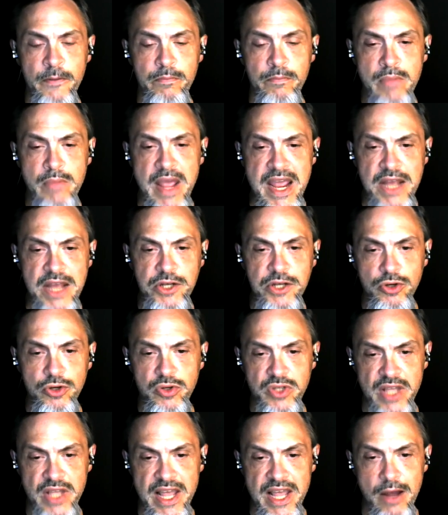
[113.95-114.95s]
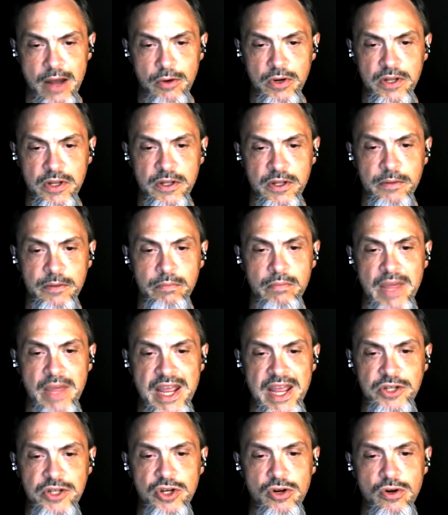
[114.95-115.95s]
Major sound.
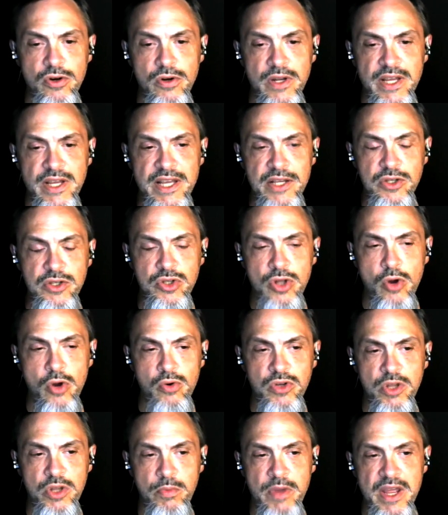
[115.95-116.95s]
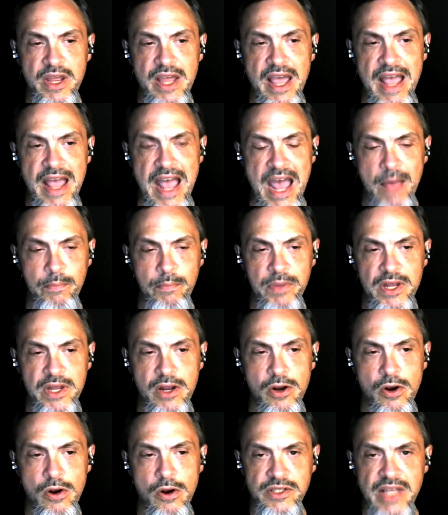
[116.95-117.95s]
Major is known to be a
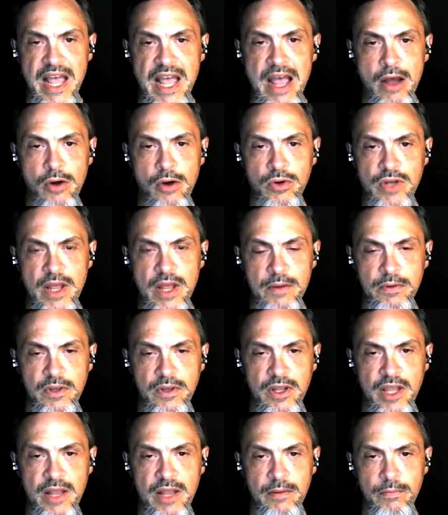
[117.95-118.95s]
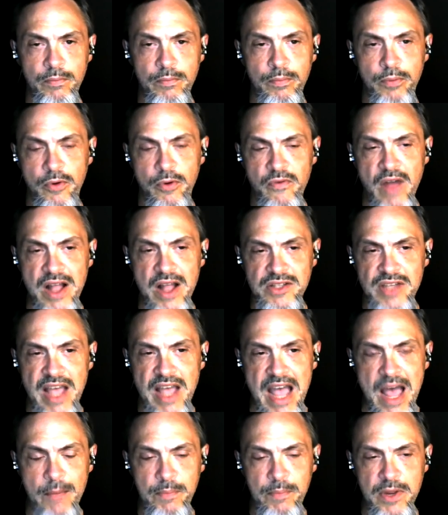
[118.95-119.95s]
happier sound that provides a
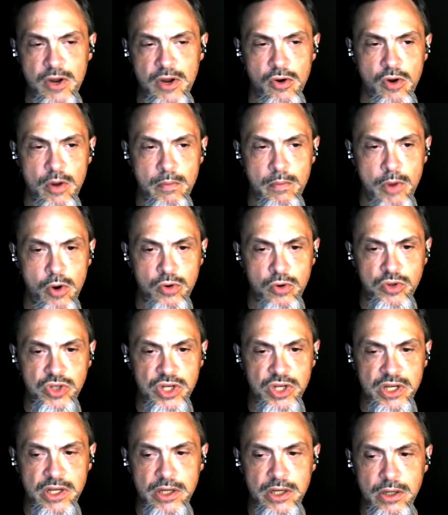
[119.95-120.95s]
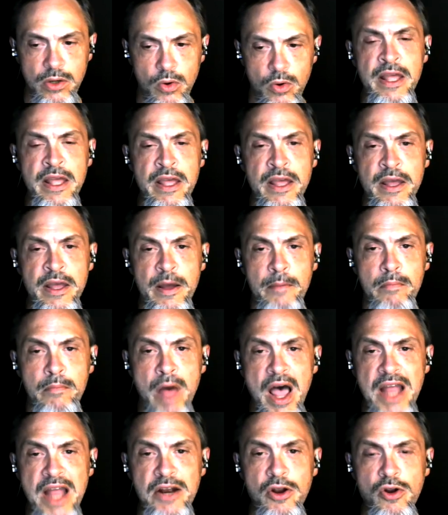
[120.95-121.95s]
happier emotion.
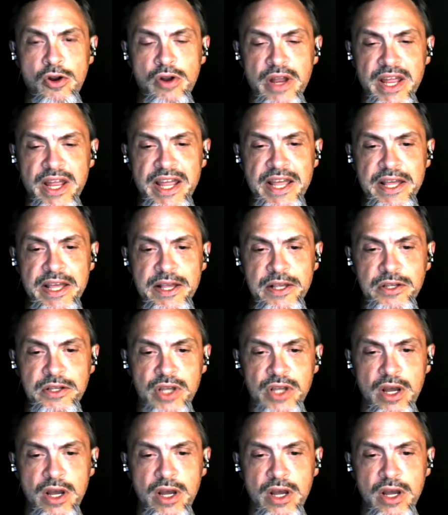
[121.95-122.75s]
Minor is